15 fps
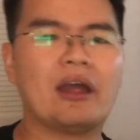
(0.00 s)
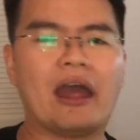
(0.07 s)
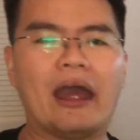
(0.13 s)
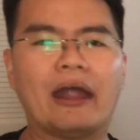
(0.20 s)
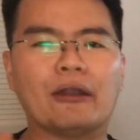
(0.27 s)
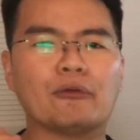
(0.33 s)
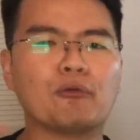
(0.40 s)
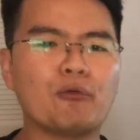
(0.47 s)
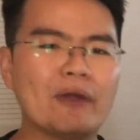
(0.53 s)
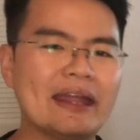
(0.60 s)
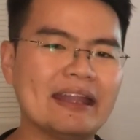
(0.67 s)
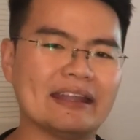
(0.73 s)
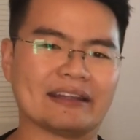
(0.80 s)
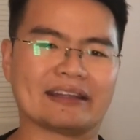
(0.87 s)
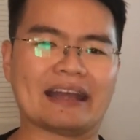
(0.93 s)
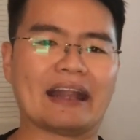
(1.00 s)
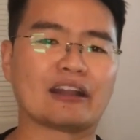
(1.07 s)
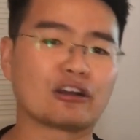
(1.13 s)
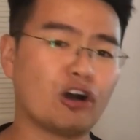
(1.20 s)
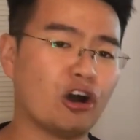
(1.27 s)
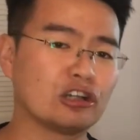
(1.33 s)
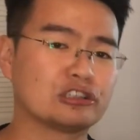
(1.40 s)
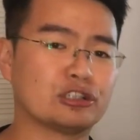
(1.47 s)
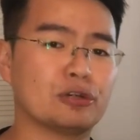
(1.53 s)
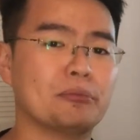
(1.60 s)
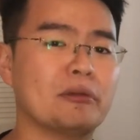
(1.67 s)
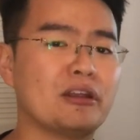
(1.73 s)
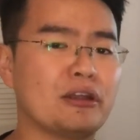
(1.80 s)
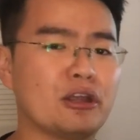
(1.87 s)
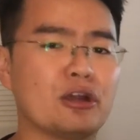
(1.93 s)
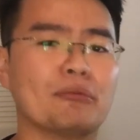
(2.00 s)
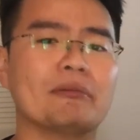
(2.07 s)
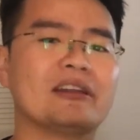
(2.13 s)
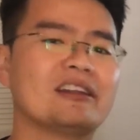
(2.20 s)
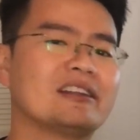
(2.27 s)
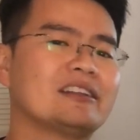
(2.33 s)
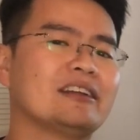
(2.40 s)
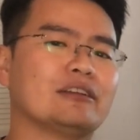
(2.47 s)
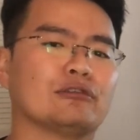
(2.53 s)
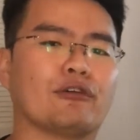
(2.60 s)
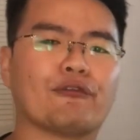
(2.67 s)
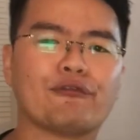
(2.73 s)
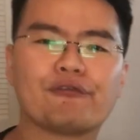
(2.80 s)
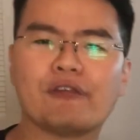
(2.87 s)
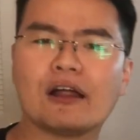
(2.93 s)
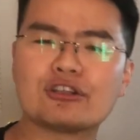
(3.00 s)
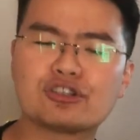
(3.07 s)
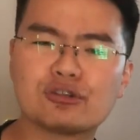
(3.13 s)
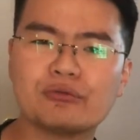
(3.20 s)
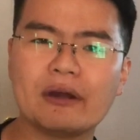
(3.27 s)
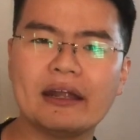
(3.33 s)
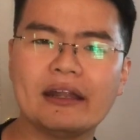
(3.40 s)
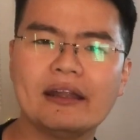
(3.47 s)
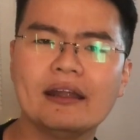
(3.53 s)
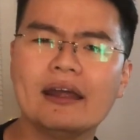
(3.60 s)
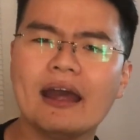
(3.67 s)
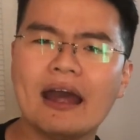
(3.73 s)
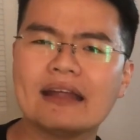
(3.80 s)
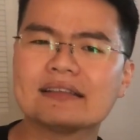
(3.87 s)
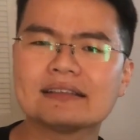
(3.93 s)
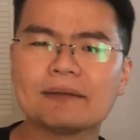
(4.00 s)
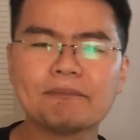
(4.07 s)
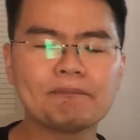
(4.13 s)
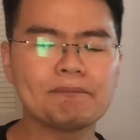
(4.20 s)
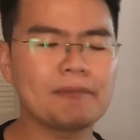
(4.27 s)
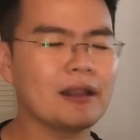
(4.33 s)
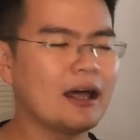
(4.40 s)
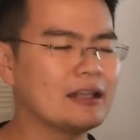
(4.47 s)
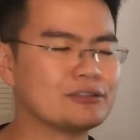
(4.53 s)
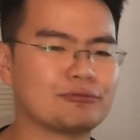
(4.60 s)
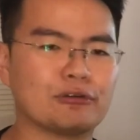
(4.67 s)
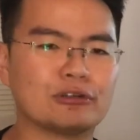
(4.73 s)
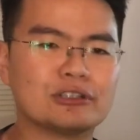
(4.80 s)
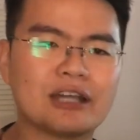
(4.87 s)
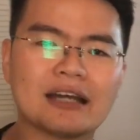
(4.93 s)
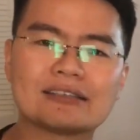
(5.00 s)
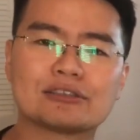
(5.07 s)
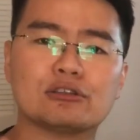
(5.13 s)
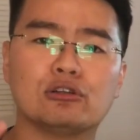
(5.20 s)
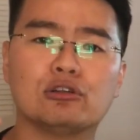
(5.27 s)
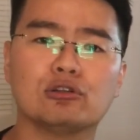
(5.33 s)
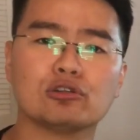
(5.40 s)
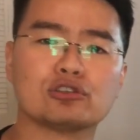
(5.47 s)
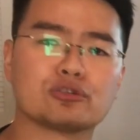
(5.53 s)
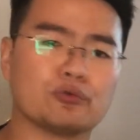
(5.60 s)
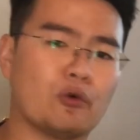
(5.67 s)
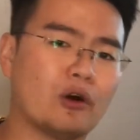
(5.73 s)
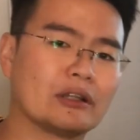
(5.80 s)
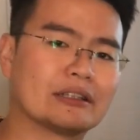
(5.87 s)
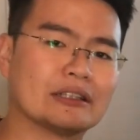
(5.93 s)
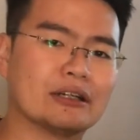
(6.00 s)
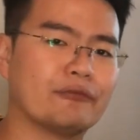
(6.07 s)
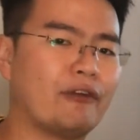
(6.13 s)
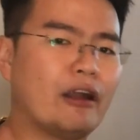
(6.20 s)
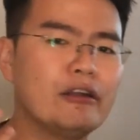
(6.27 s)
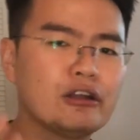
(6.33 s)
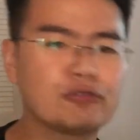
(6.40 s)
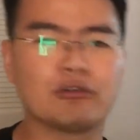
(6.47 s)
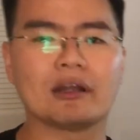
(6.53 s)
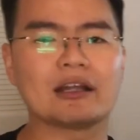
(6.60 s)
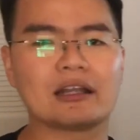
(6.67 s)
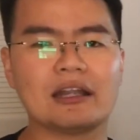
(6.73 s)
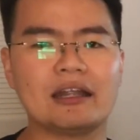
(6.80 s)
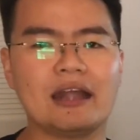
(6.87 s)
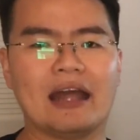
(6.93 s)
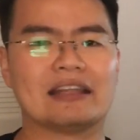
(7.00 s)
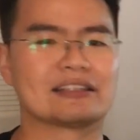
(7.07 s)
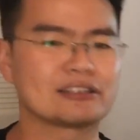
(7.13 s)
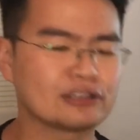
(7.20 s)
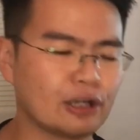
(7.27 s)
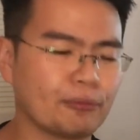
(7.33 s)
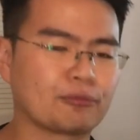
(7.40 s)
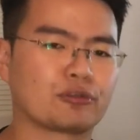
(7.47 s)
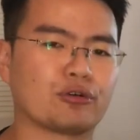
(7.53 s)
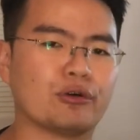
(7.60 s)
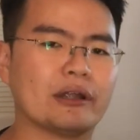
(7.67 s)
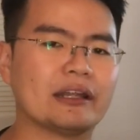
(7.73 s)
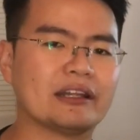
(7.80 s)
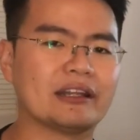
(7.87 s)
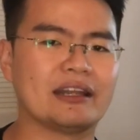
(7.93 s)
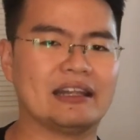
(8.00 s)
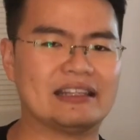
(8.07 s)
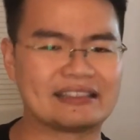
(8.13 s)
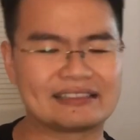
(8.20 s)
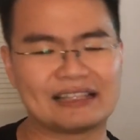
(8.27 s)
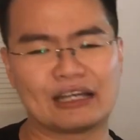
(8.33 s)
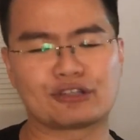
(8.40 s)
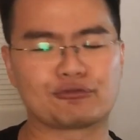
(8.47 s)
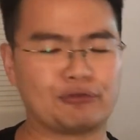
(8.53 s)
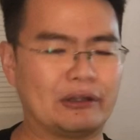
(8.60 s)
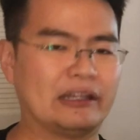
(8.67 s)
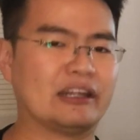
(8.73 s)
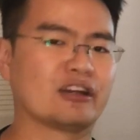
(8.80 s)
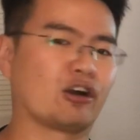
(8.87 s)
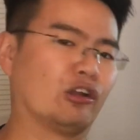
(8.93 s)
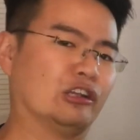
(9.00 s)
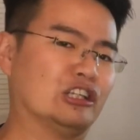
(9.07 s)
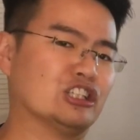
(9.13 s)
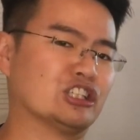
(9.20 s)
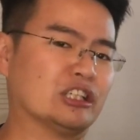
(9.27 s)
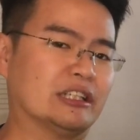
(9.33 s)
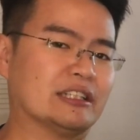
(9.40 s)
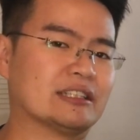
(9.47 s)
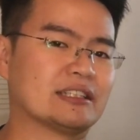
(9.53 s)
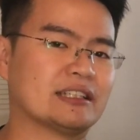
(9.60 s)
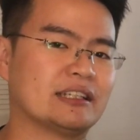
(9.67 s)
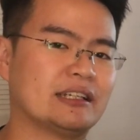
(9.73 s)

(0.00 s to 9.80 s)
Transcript: And wind can cause humidity to fluctuate, and some plants will just lose water very quickly and stop growing in such windy conditions.